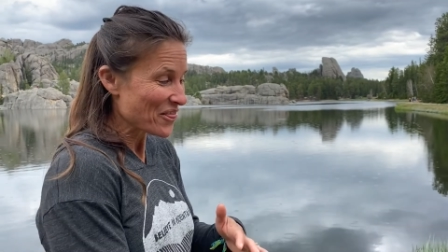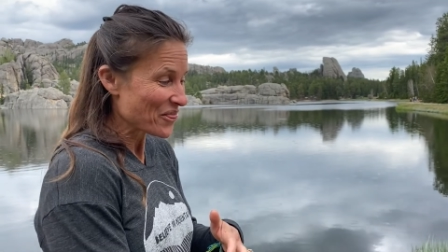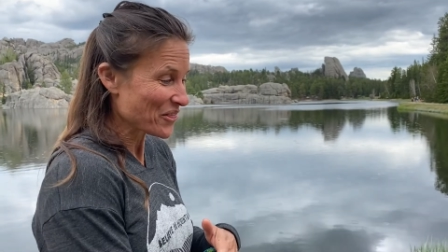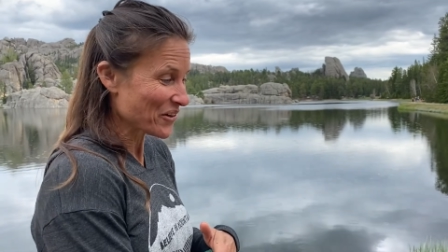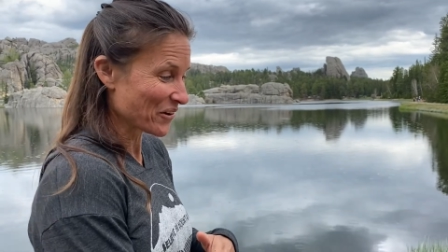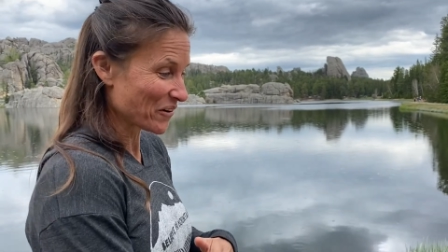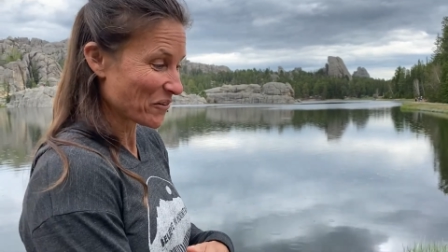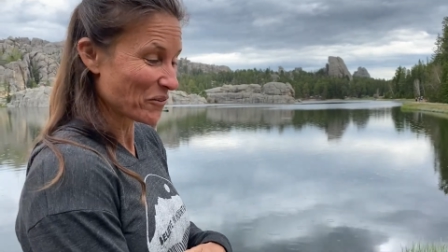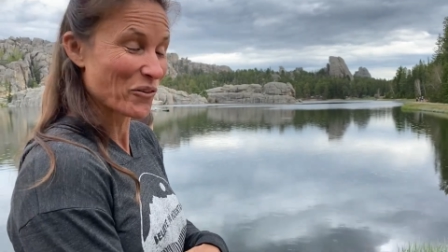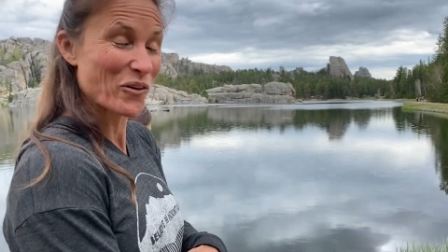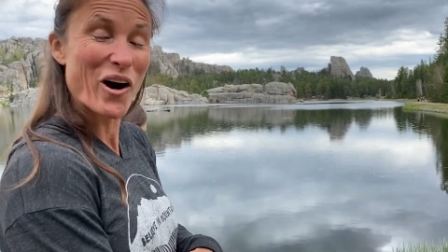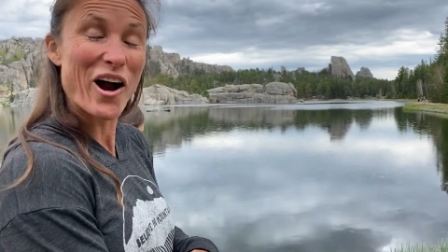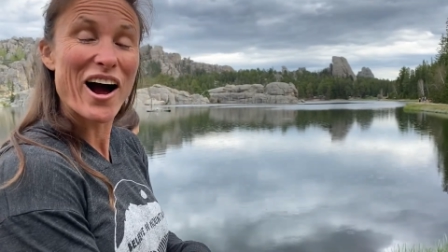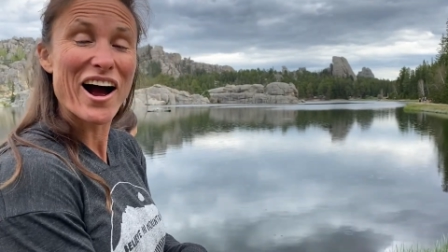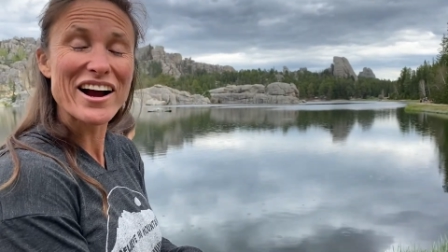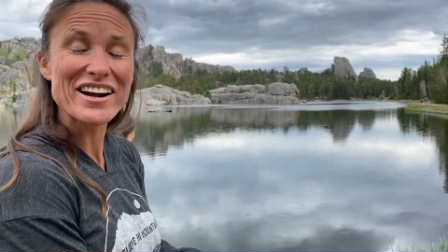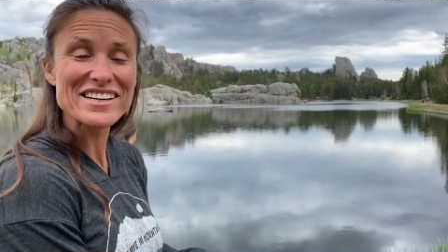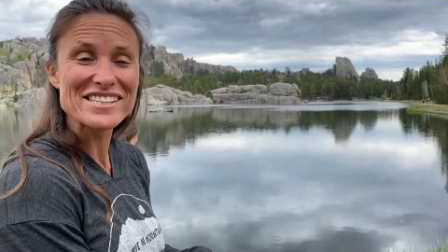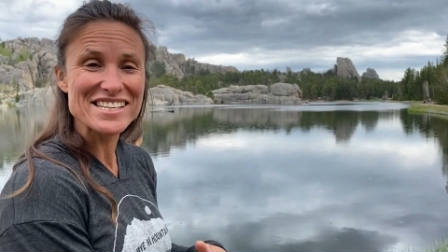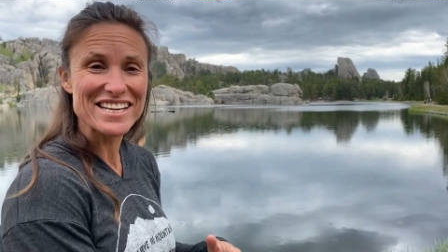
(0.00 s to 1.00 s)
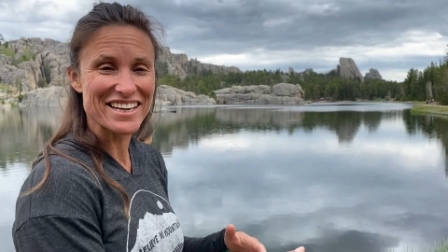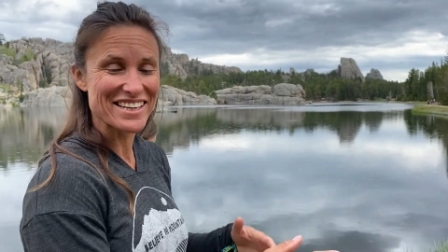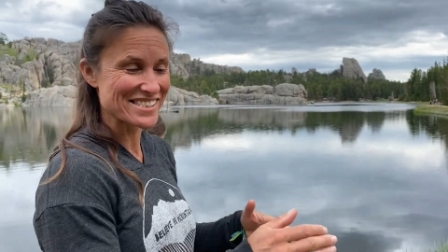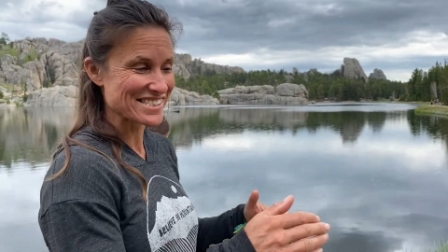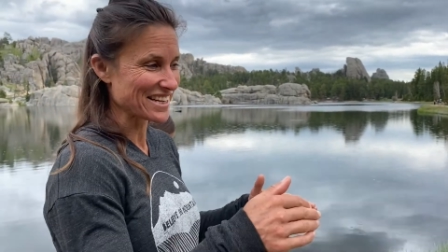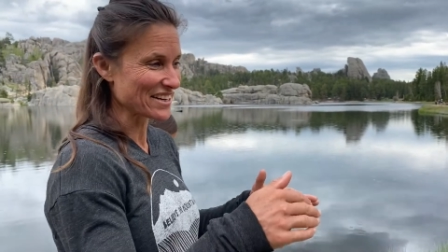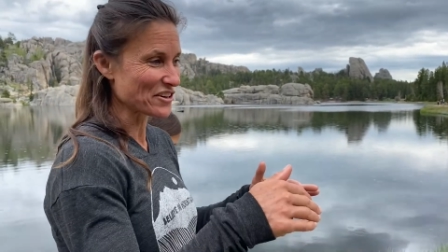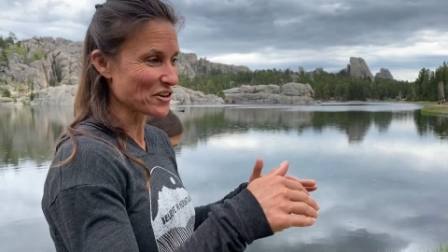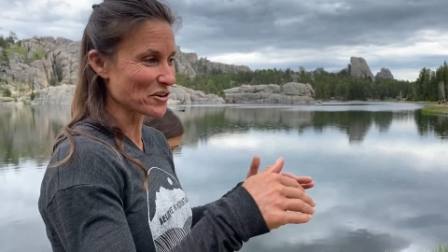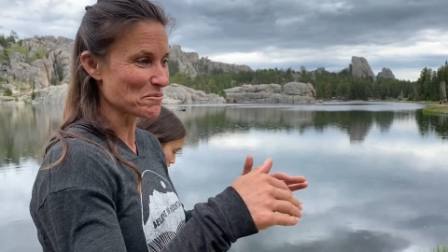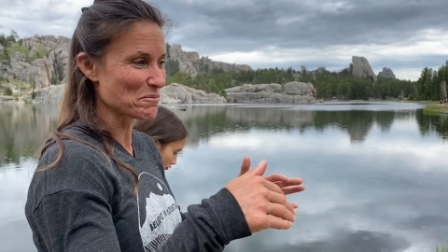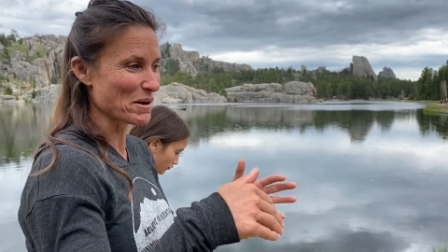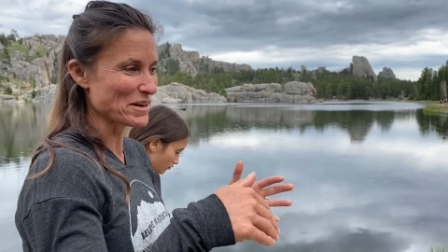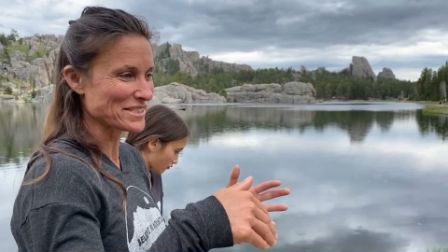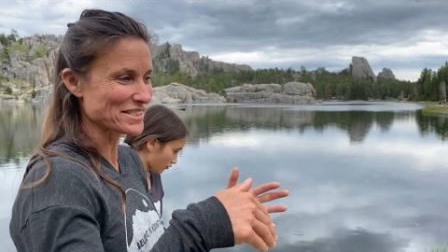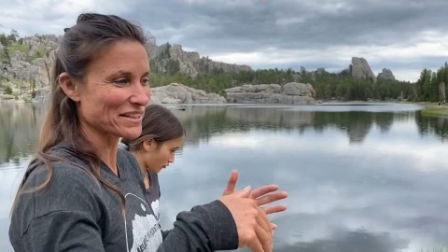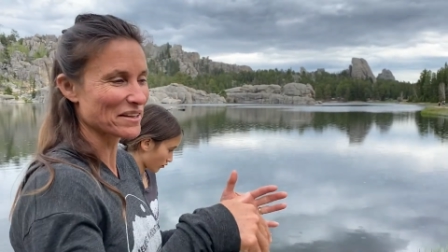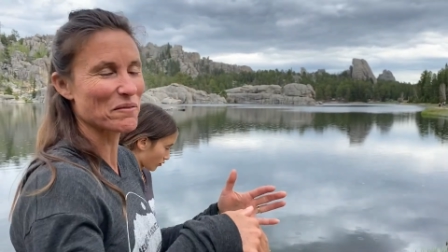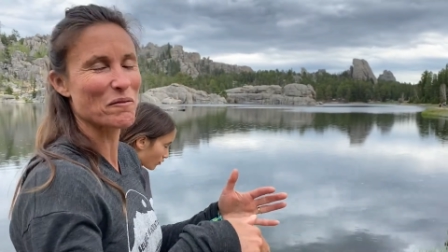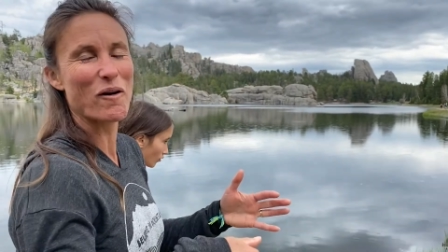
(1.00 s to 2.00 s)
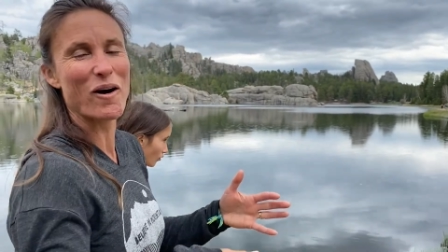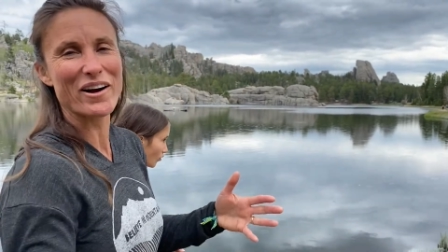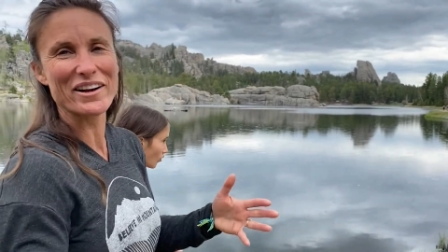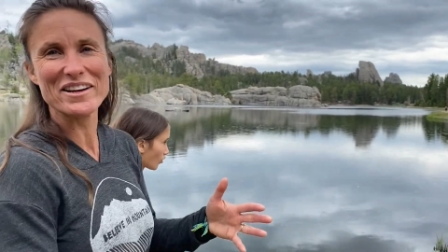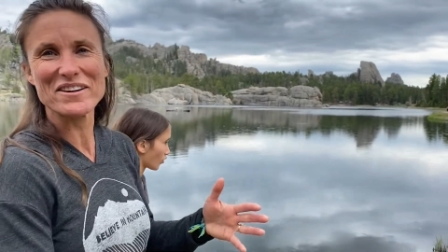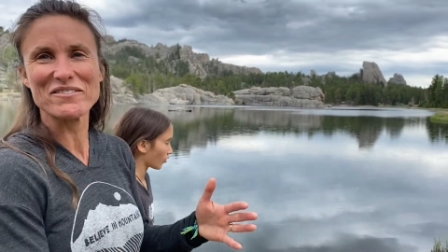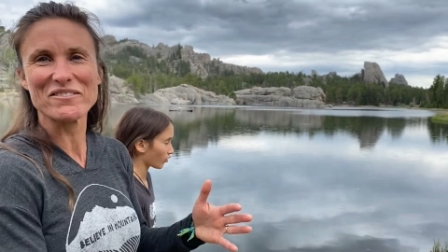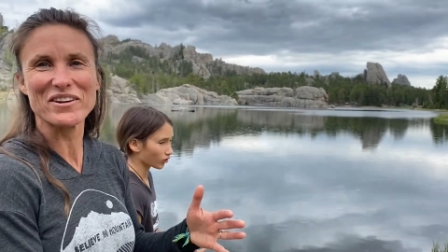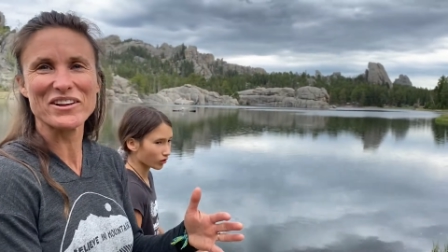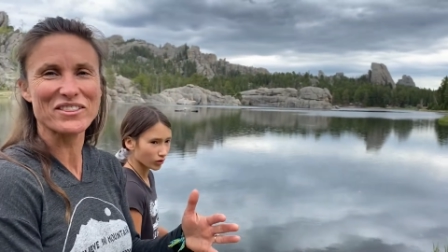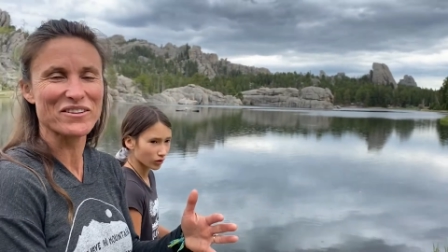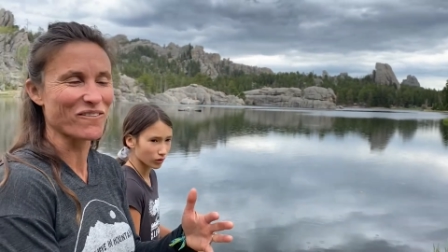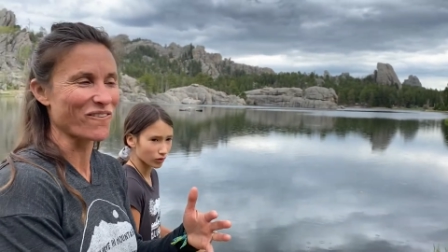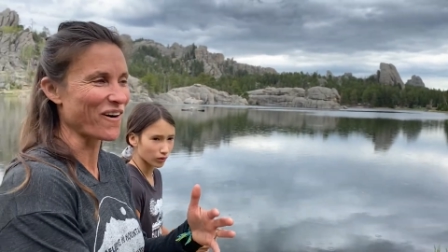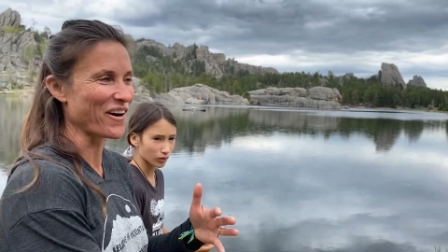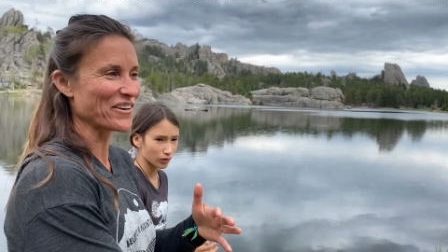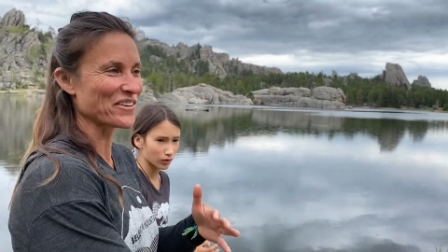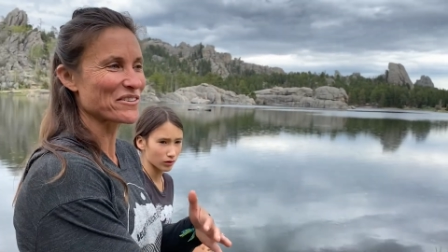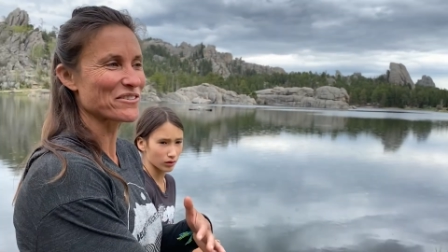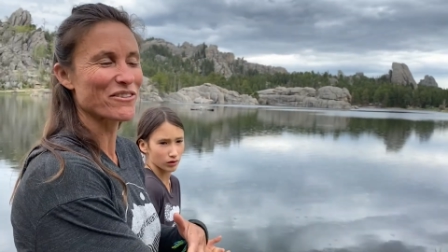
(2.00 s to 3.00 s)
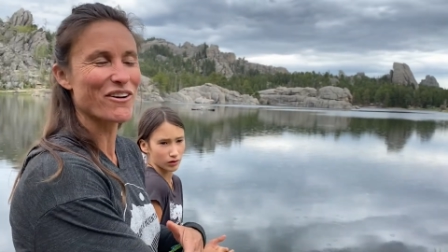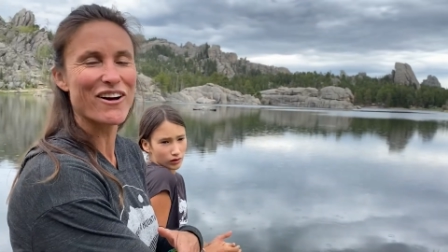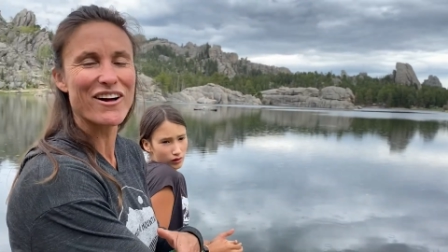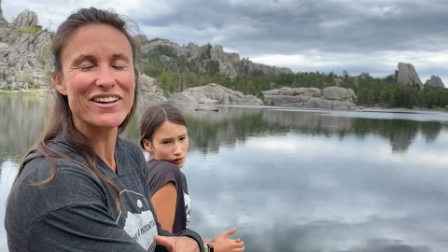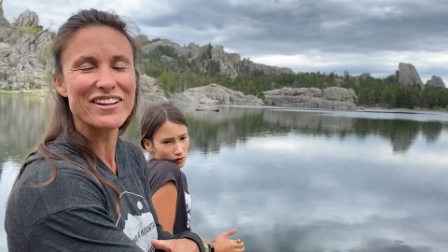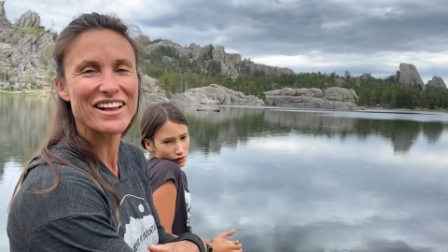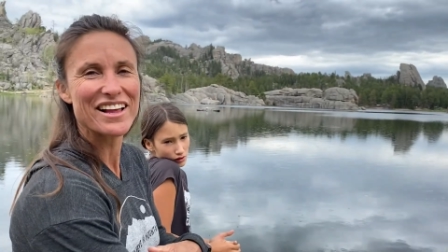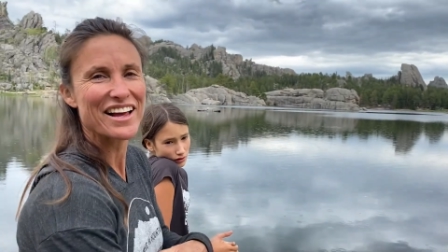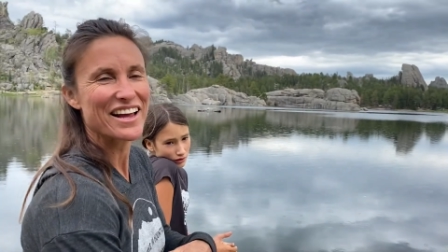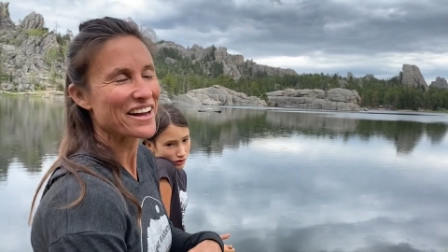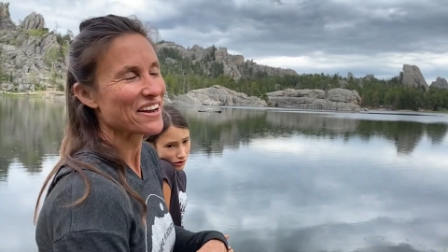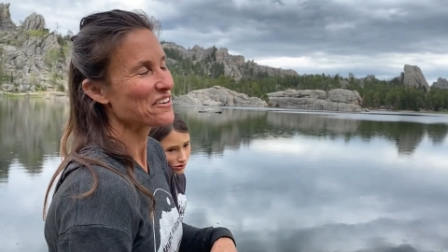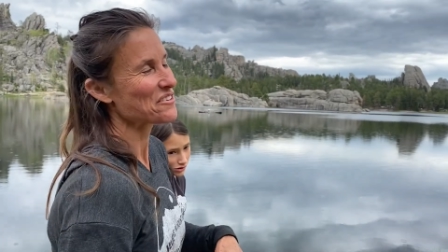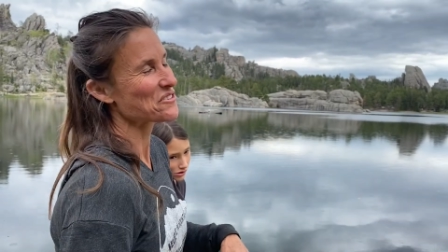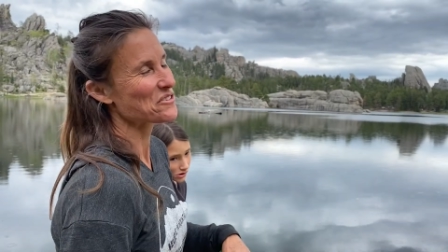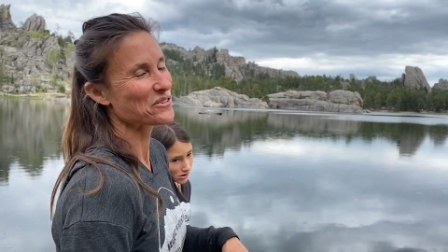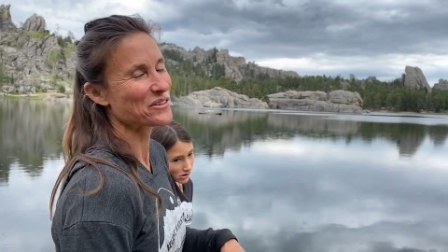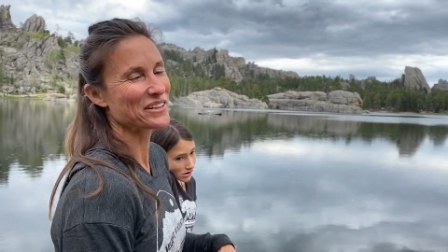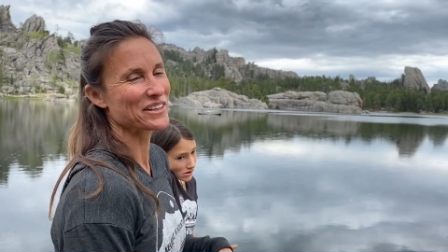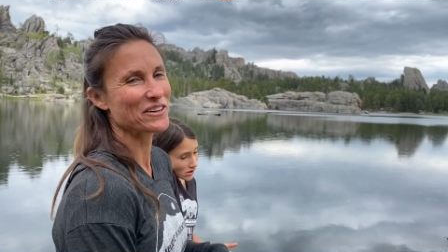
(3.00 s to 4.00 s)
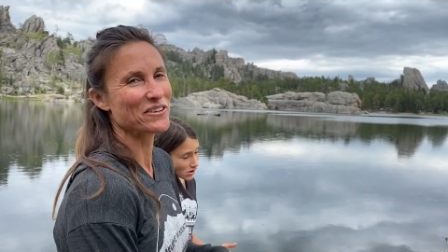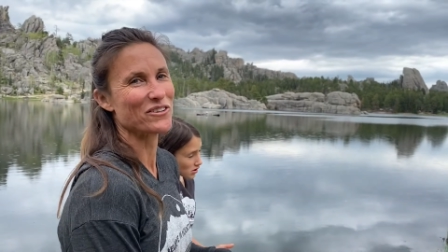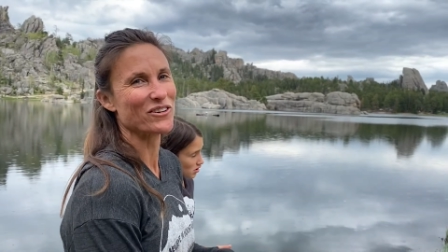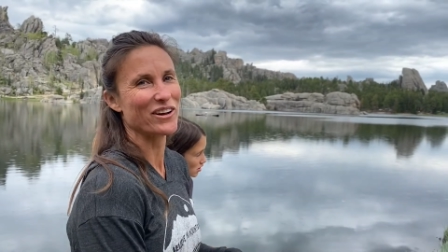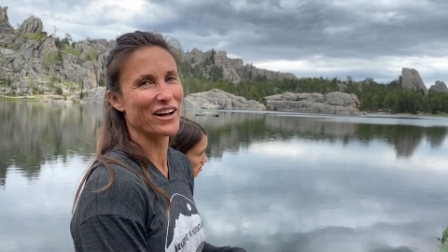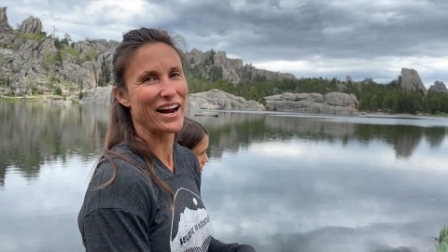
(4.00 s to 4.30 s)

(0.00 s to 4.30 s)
the rocks, and it's like you're basically walking with the waterfall. It was really cool.